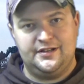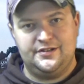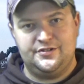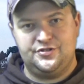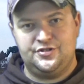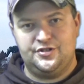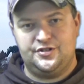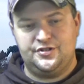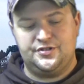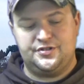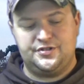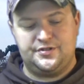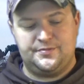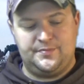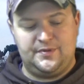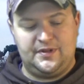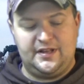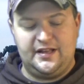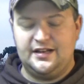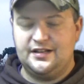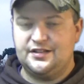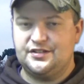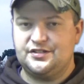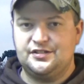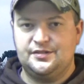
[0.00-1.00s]
Just
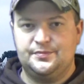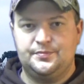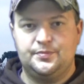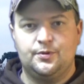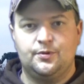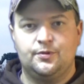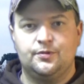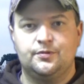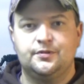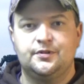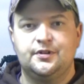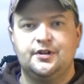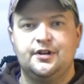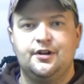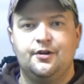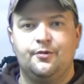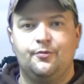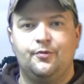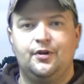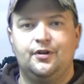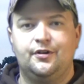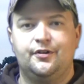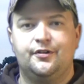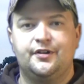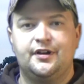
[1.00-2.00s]
plain and simple.
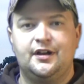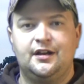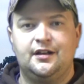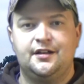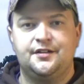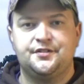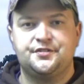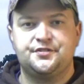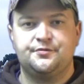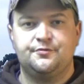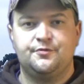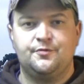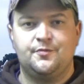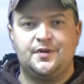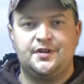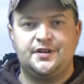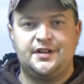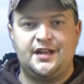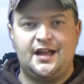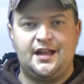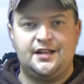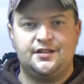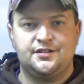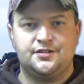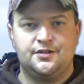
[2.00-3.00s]
We learned that lesson with my
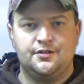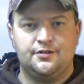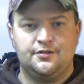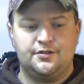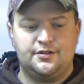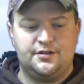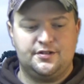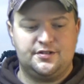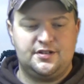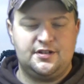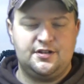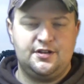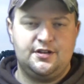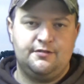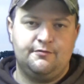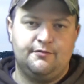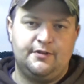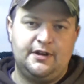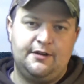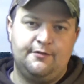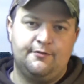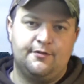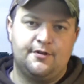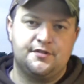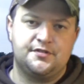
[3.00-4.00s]
dad's gun because
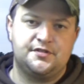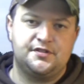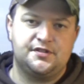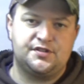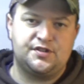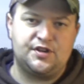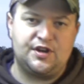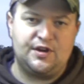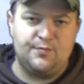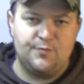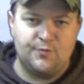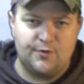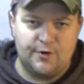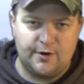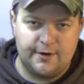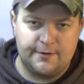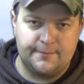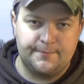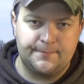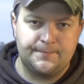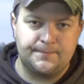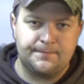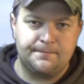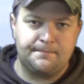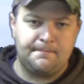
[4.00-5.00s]
he runs the same
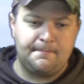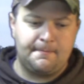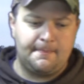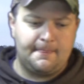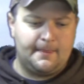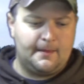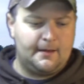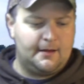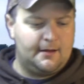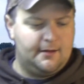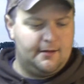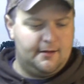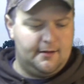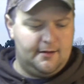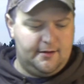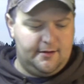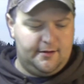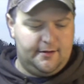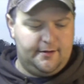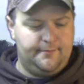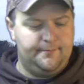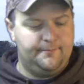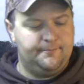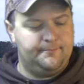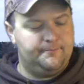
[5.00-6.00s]
one,
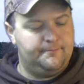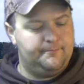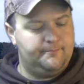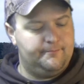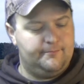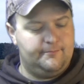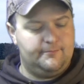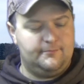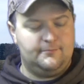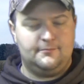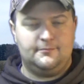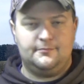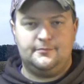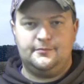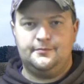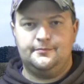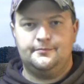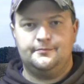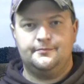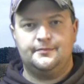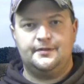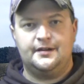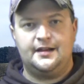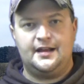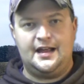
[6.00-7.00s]
and
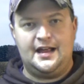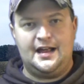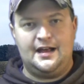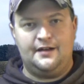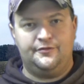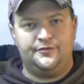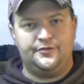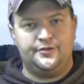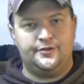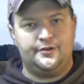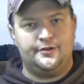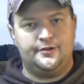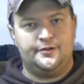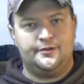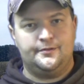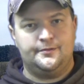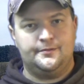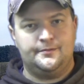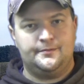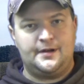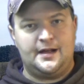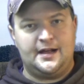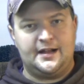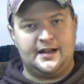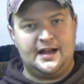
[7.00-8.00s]
after
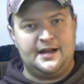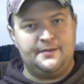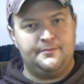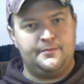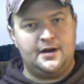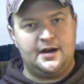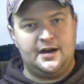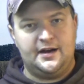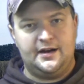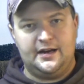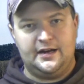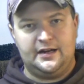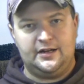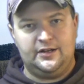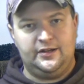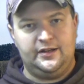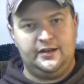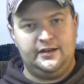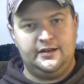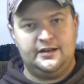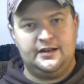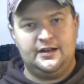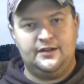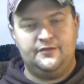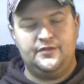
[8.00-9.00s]
I got mine, I
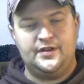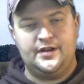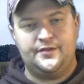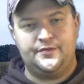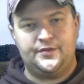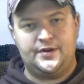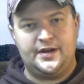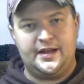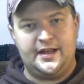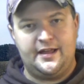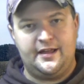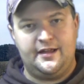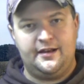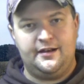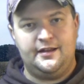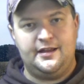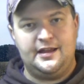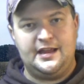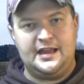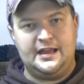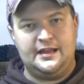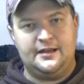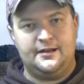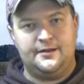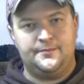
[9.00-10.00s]
cleaned it. I've never had
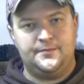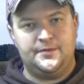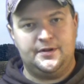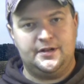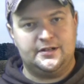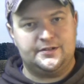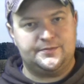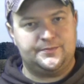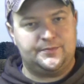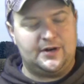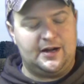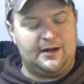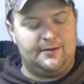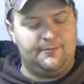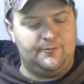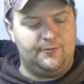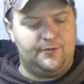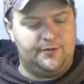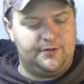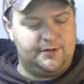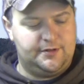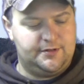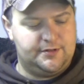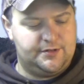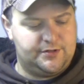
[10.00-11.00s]
a minute's problem
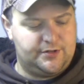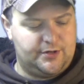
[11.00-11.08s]
with it.